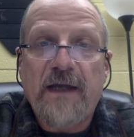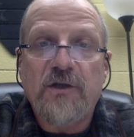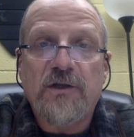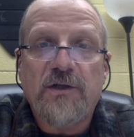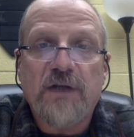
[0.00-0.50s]

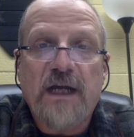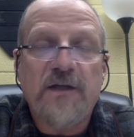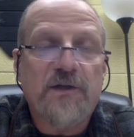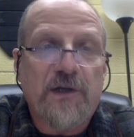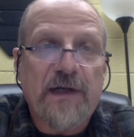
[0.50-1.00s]
just
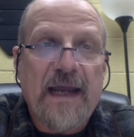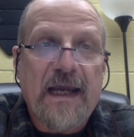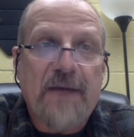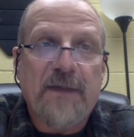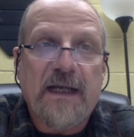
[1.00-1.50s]
changed their
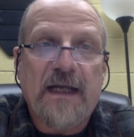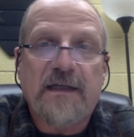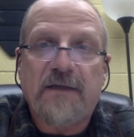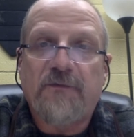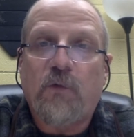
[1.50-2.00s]
name in
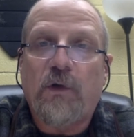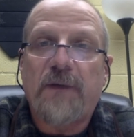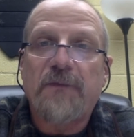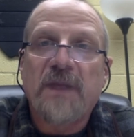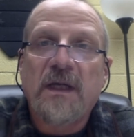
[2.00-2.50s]

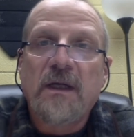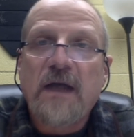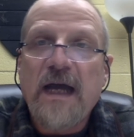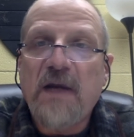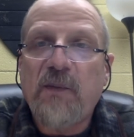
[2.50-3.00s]
1840,
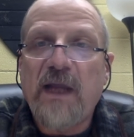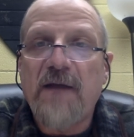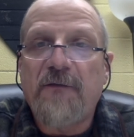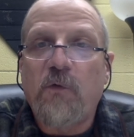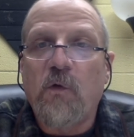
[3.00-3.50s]
had a
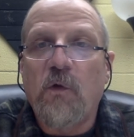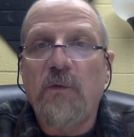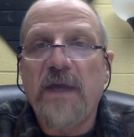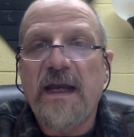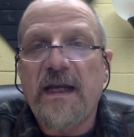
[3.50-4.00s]

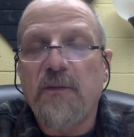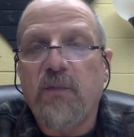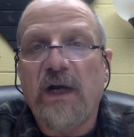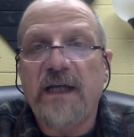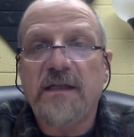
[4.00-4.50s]
platform that
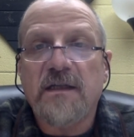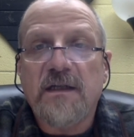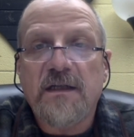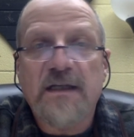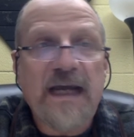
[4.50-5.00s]
embraced
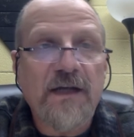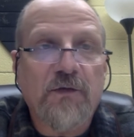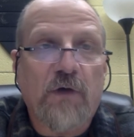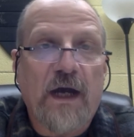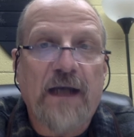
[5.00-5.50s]

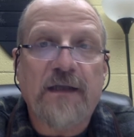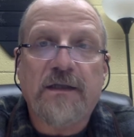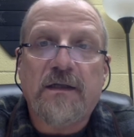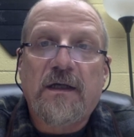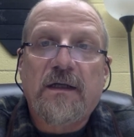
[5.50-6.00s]
states'
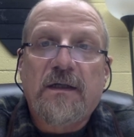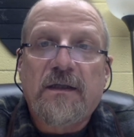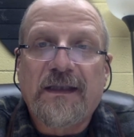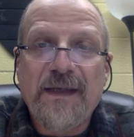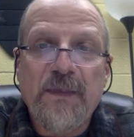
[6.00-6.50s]
rights,
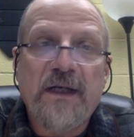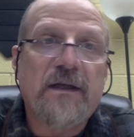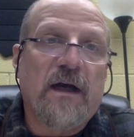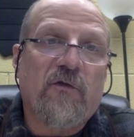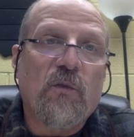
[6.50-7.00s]

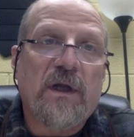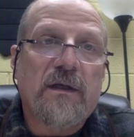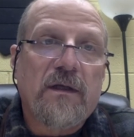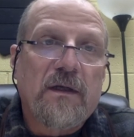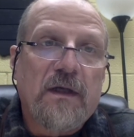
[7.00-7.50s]
limited government,
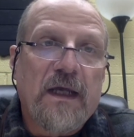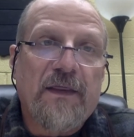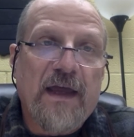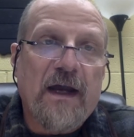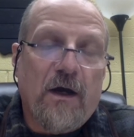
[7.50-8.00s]

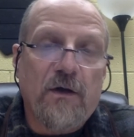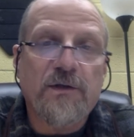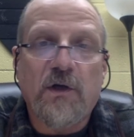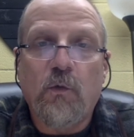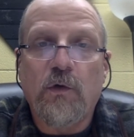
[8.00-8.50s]
and they
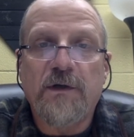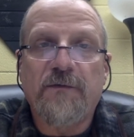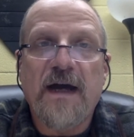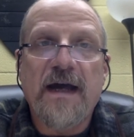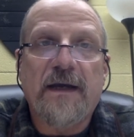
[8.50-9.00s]
also were
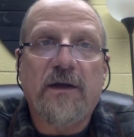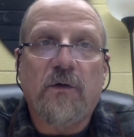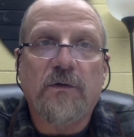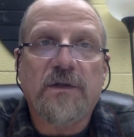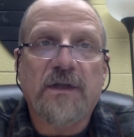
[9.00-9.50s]
divided
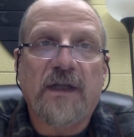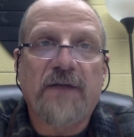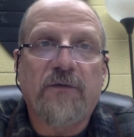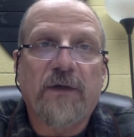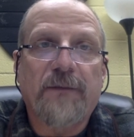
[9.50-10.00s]
on
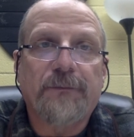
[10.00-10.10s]
slavery.